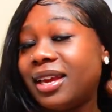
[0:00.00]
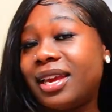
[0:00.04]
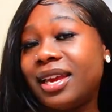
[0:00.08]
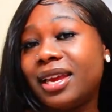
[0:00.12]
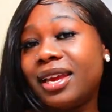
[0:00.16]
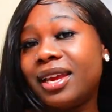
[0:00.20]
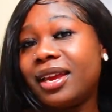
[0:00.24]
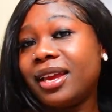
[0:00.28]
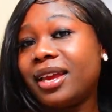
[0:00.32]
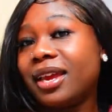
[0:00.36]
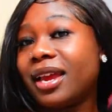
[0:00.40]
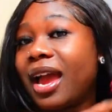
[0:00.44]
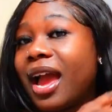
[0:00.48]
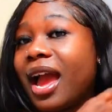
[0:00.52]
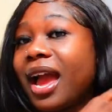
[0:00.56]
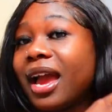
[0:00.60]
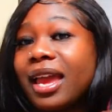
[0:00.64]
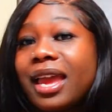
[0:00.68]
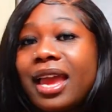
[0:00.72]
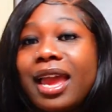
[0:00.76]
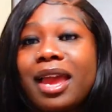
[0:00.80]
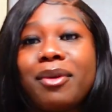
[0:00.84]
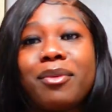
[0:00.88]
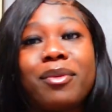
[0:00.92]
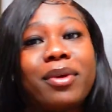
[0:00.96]
And I
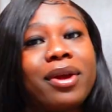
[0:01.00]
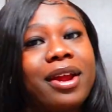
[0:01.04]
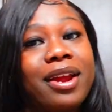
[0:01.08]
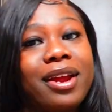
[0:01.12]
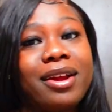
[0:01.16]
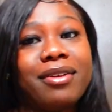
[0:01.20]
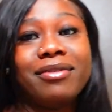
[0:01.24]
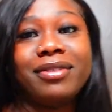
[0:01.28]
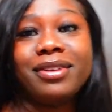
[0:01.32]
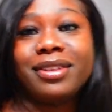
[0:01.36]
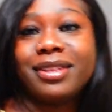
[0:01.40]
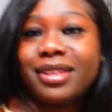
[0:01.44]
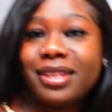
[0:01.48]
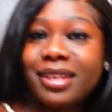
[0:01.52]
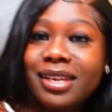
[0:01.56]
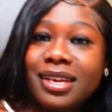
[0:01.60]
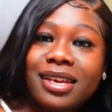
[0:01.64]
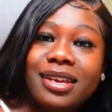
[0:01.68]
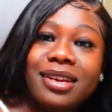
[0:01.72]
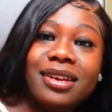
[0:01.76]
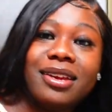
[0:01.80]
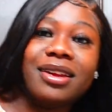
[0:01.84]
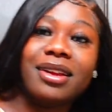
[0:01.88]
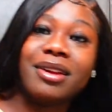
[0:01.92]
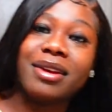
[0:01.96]
can't wear
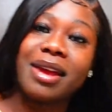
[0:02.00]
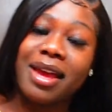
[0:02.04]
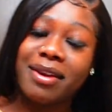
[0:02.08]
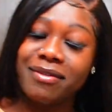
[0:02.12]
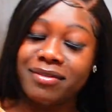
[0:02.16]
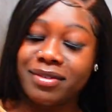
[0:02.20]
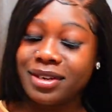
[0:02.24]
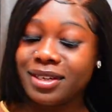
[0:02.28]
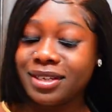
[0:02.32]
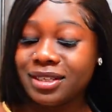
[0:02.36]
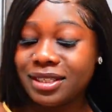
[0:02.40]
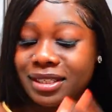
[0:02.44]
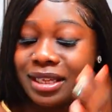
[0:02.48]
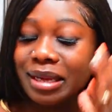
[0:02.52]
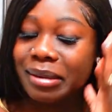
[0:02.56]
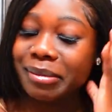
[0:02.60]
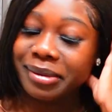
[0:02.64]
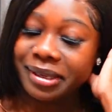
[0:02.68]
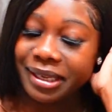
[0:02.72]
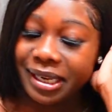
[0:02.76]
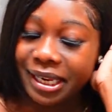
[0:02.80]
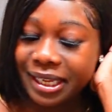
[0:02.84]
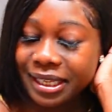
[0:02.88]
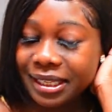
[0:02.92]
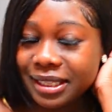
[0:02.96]
everything having this
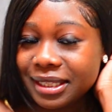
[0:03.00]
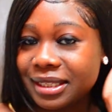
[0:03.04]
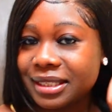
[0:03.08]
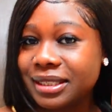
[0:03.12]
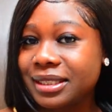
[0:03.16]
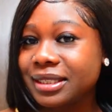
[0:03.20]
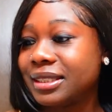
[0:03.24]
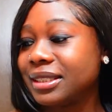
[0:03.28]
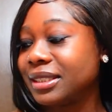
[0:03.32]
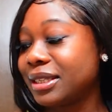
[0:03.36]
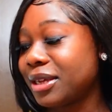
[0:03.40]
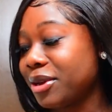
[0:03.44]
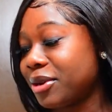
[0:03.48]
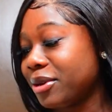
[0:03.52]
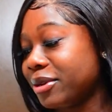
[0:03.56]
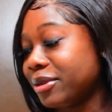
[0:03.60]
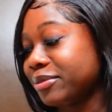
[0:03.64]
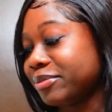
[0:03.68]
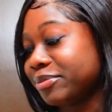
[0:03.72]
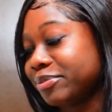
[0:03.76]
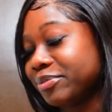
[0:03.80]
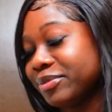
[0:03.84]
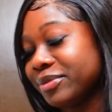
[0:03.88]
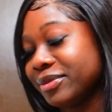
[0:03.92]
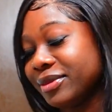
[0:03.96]
stomach like this, so
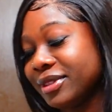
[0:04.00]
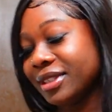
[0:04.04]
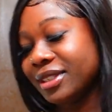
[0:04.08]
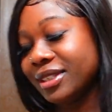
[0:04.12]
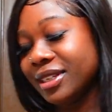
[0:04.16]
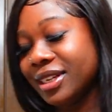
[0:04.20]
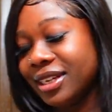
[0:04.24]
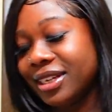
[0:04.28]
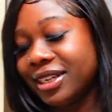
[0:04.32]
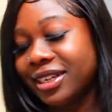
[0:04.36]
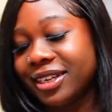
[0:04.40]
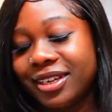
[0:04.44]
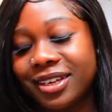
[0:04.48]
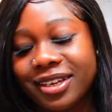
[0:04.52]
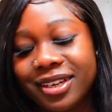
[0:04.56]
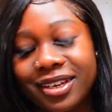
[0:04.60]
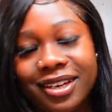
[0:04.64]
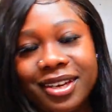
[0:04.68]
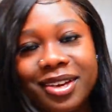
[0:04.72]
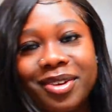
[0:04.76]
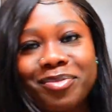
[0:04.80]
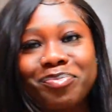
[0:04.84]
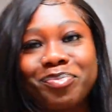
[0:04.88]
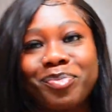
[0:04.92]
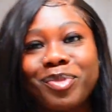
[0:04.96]

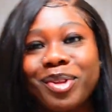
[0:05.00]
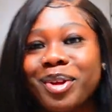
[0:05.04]
yeah.